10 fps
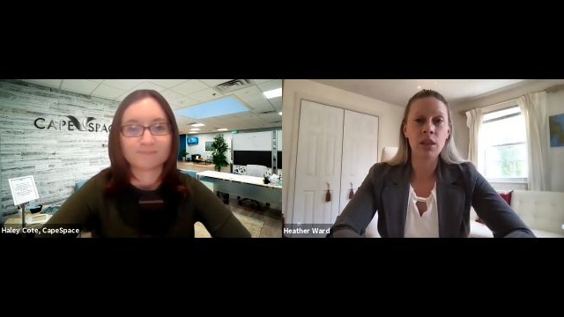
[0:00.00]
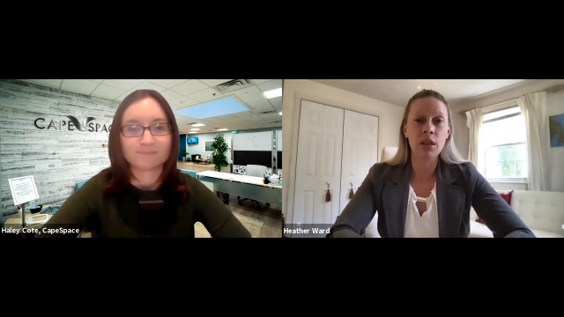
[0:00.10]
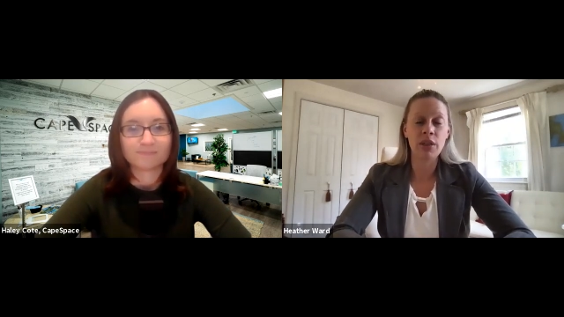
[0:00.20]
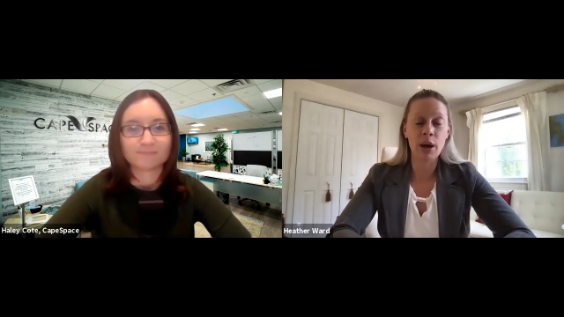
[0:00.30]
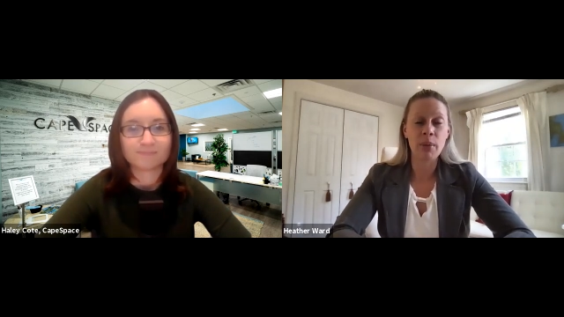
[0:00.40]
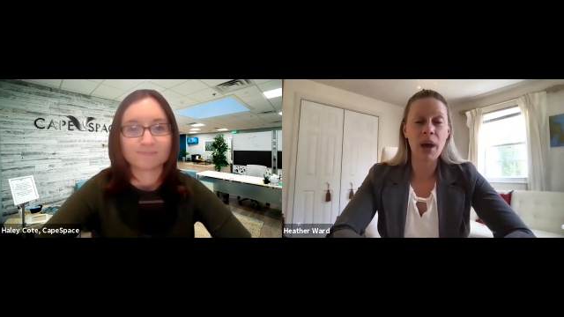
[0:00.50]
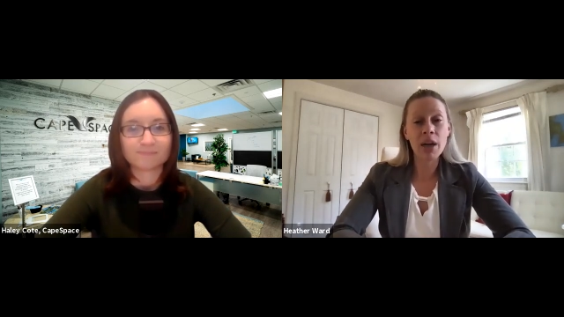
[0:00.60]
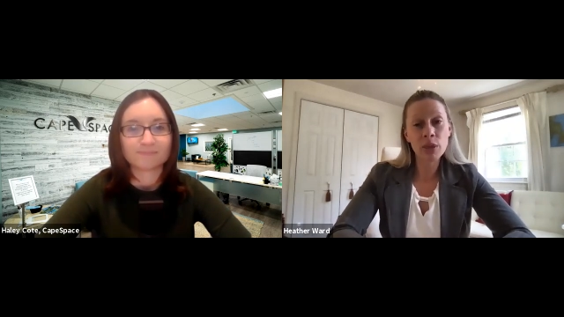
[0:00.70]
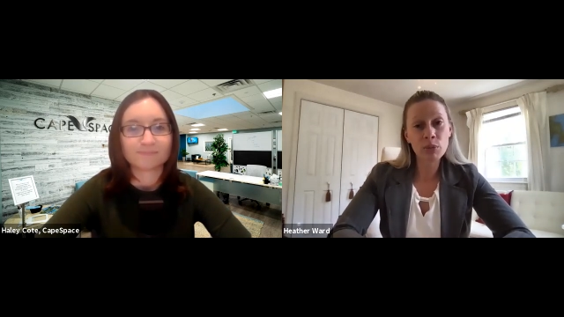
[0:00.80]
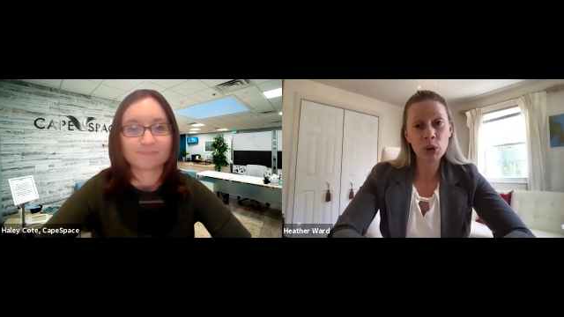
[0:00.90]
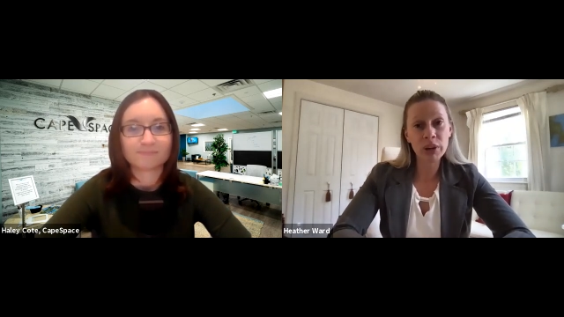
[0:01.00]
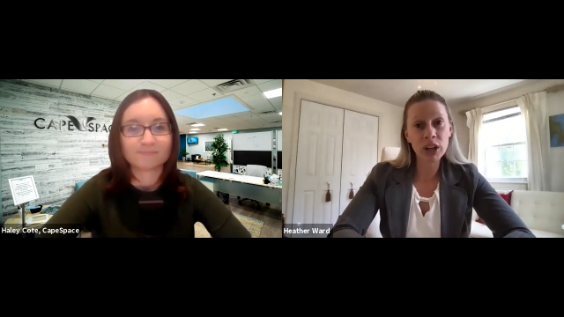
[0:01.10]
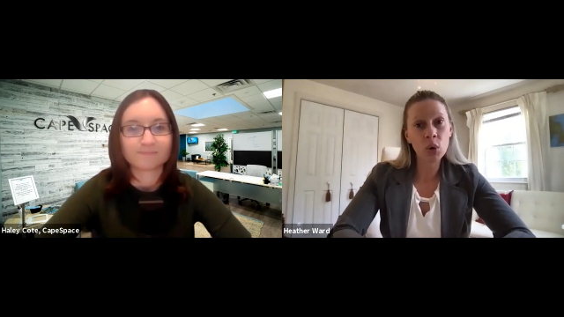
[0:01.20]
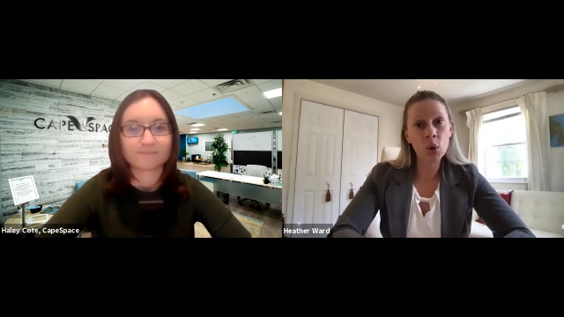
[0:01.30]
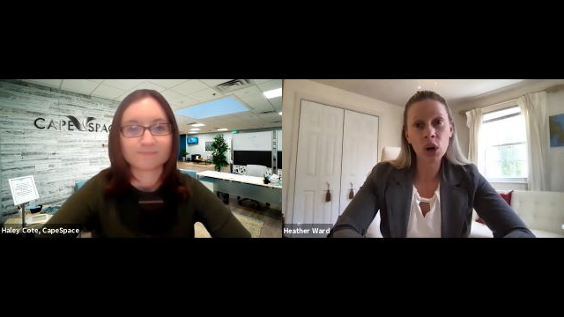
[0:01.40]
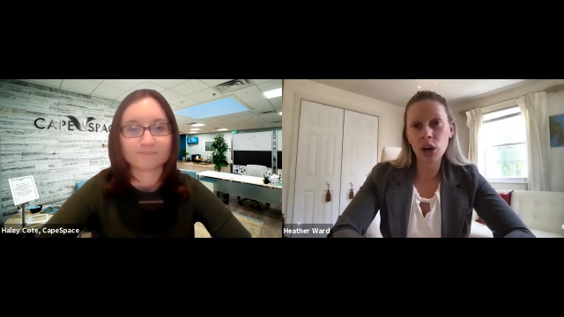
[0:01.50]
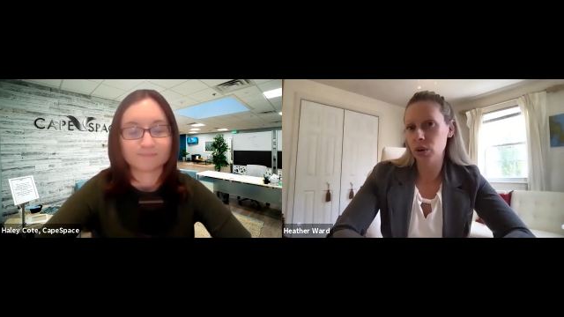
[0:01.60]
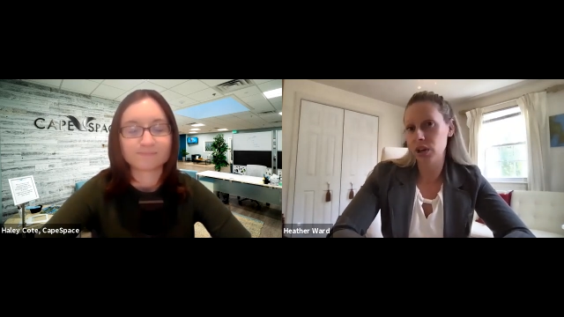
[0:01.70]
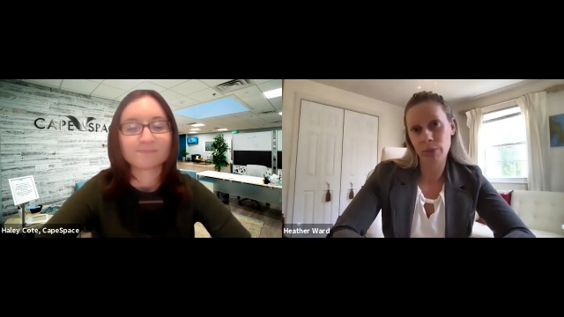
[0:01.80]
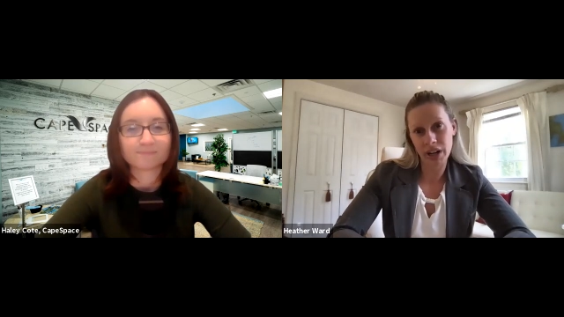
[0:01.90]
Speaker 1: them at the probate court or
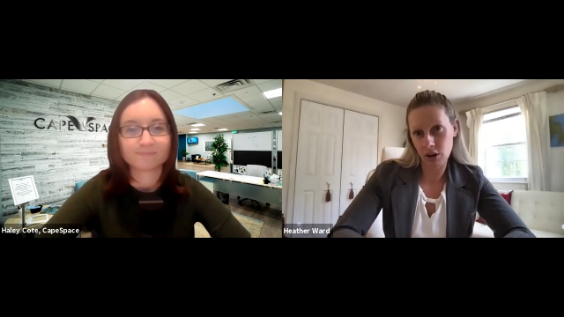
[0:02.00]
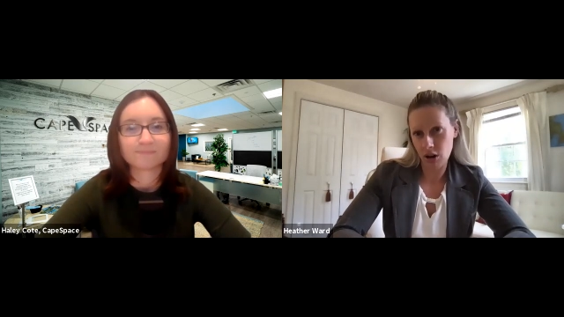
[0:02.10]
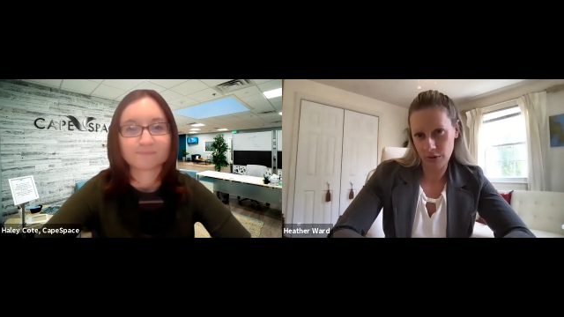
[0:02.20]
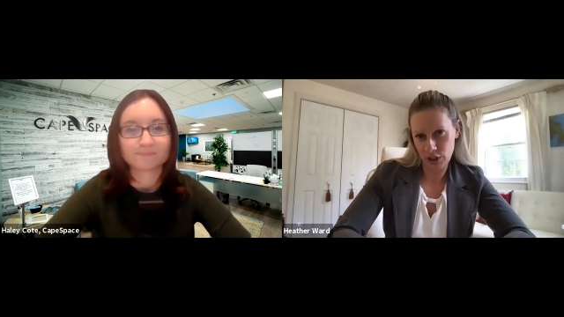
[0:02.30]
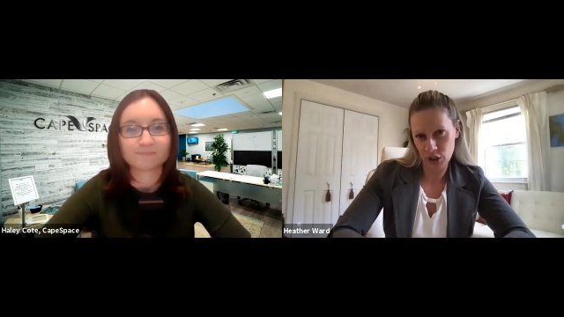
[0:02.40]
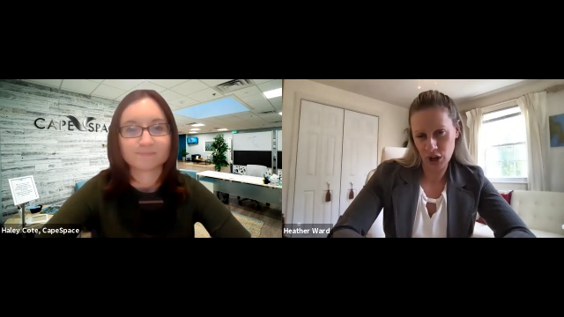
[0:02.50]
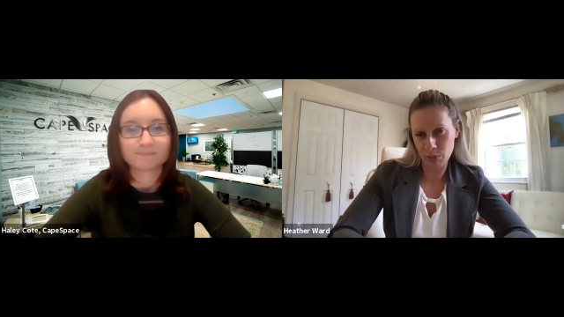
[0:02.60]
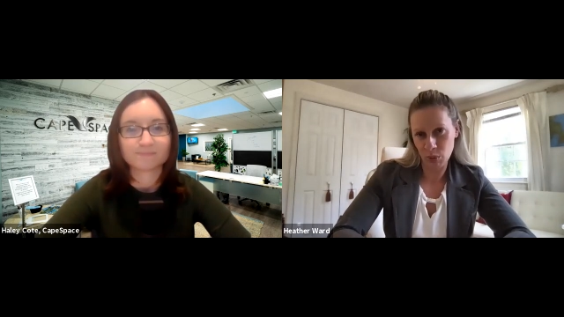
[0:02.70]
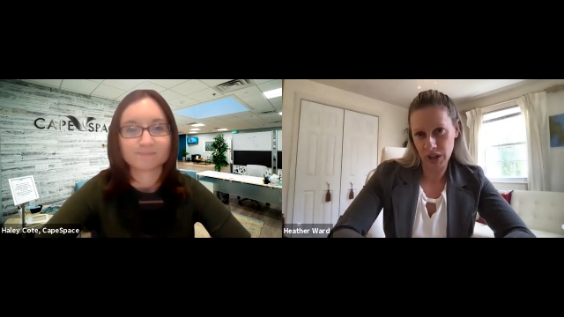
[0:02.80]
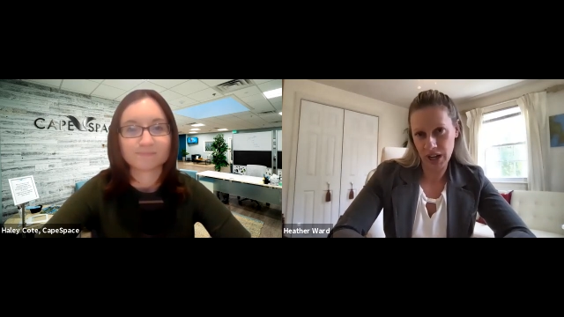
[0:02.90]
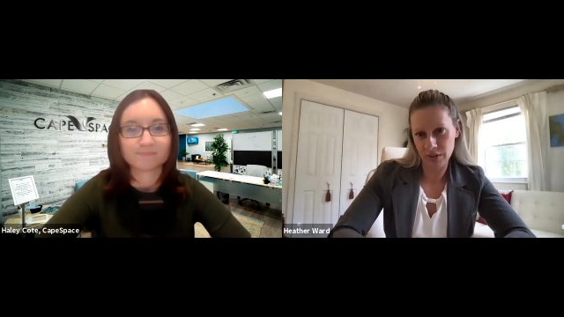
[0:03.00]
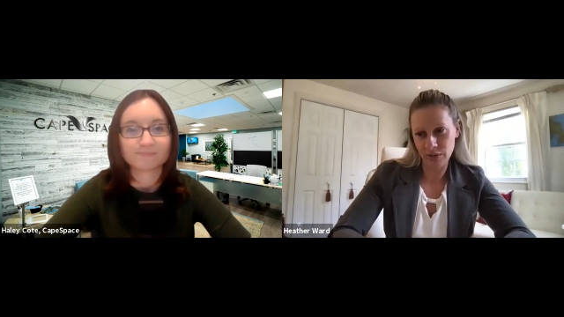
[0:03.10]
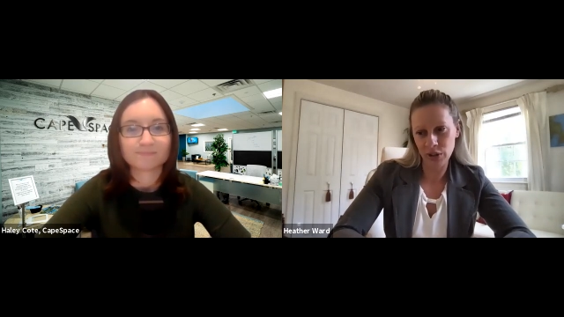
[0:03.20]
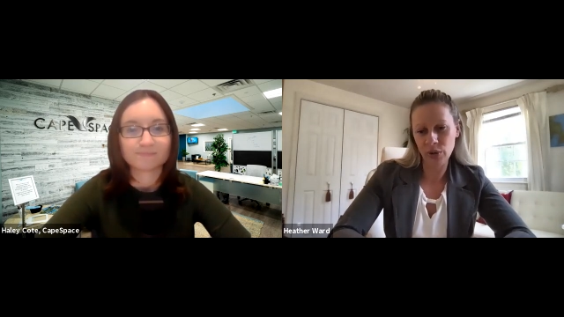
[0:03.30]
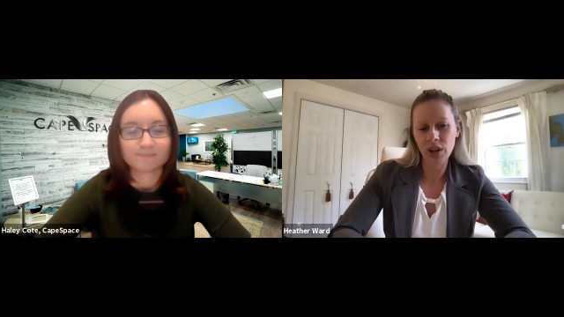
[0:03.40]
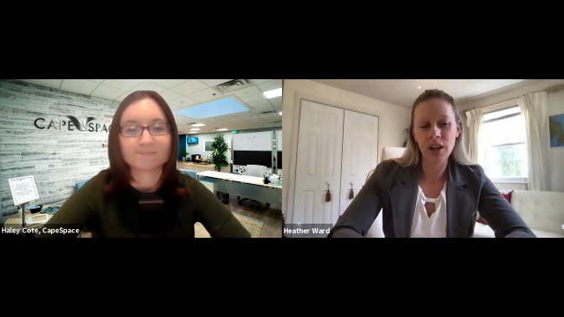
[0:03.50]
nearby coffee shop or what have you.